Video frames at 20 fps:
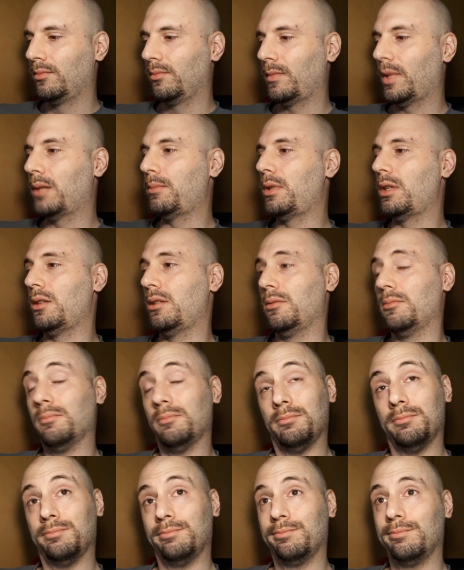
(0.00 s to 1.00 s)
I mean,
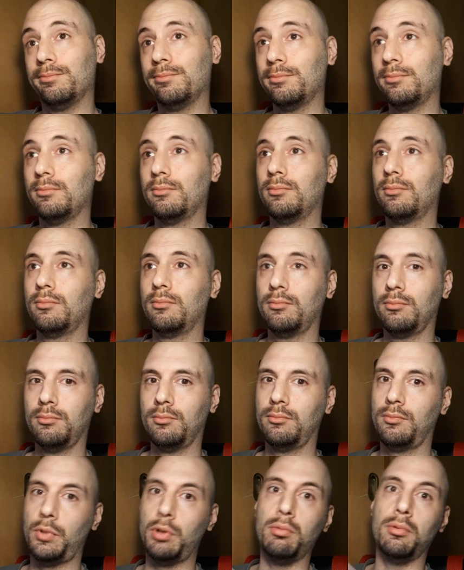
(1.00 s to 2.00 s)

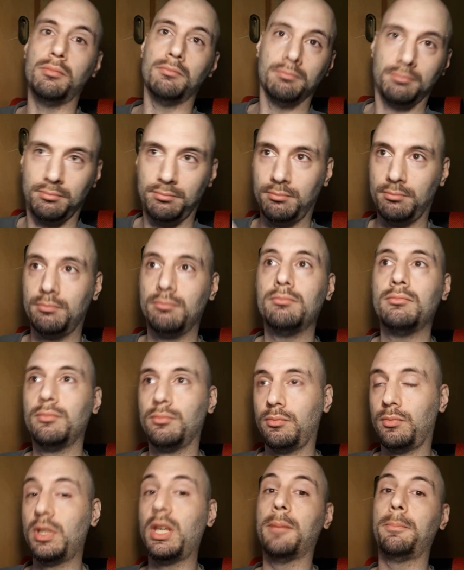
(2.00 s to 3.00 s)
you
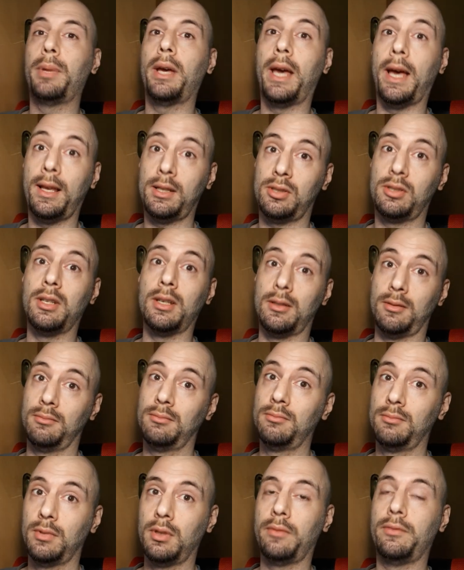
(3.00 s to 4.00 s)
get past it
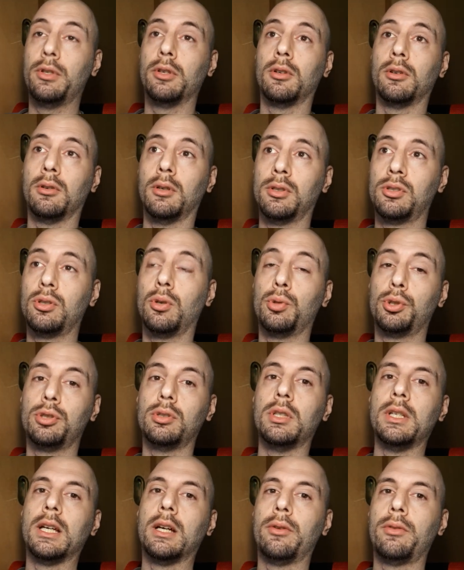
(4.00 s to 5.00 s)
if you're a
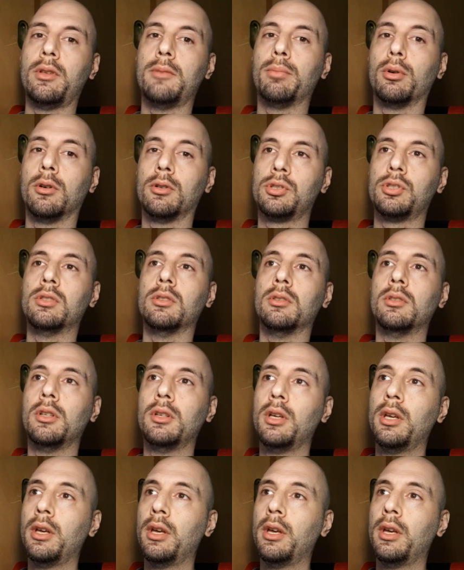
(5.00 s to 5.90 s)
socially healthy person.